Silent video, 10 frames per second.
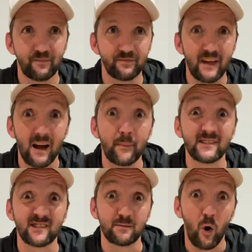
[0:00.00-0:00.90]
They come in
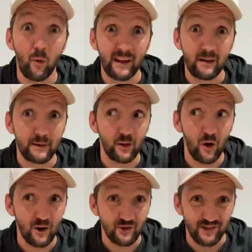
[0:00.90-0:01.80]
small, medium, and
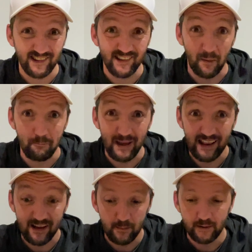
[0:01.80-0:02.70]
large. This is a
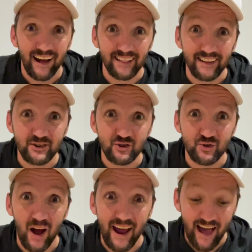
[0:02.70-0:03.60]
medium. Let's
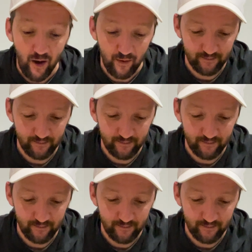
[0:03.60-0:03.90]
try it out.